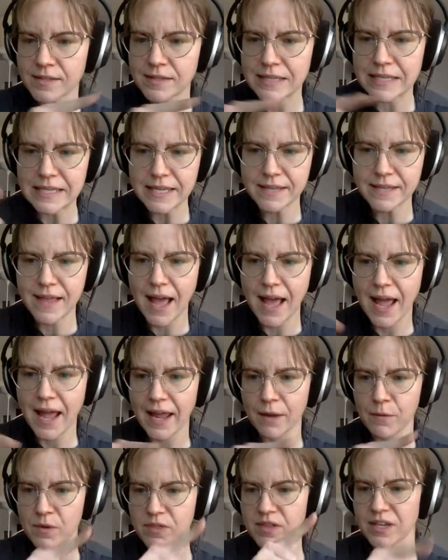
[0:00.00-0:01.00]
the E and the
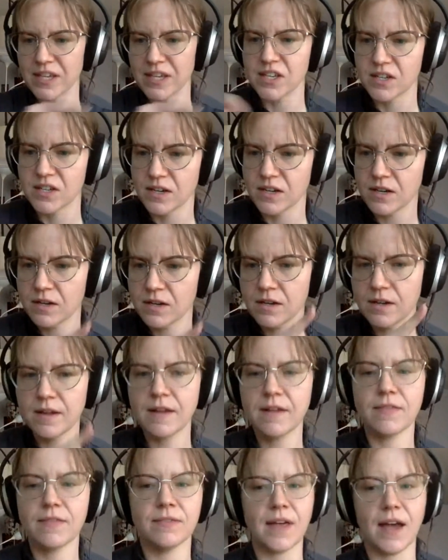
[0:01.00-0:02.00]
A with a Y.
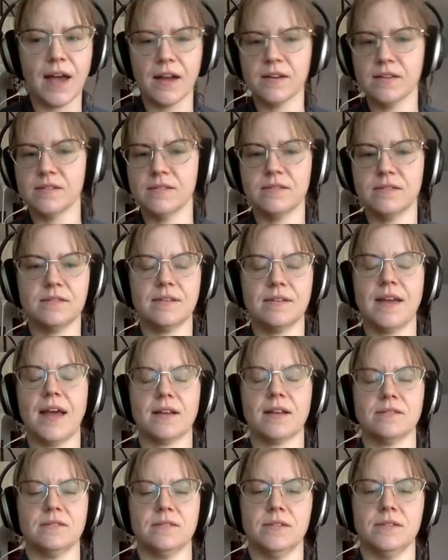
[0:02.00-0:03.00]
That is
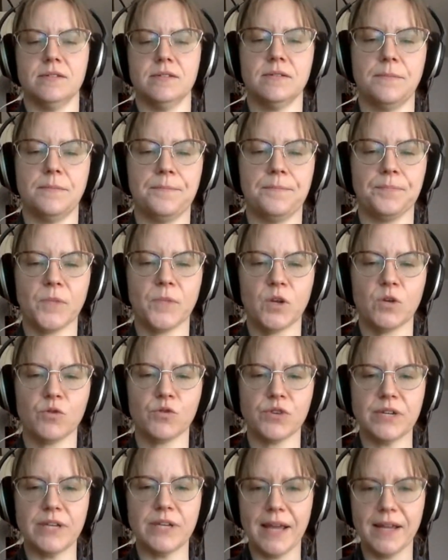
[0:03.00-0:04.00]
excellent.
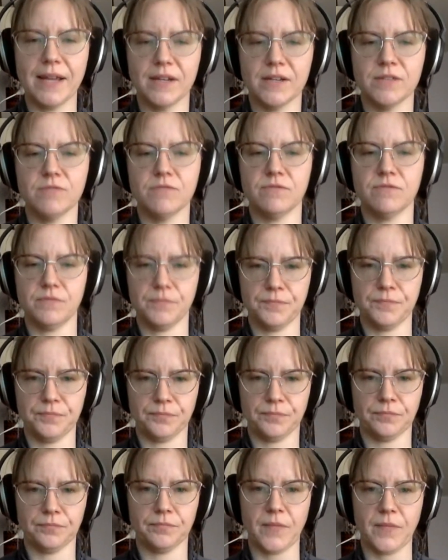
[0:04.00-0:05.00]
Creative.
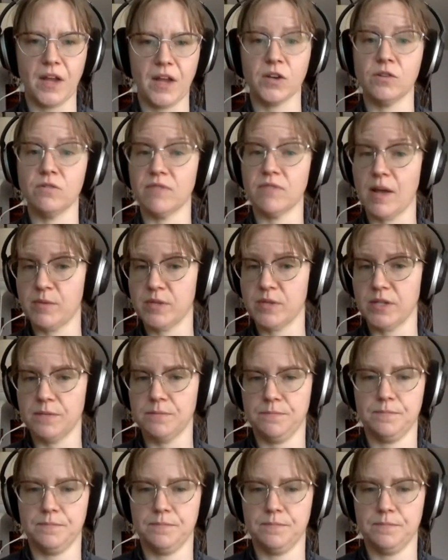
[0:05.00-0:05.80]
I'm good flap teeth.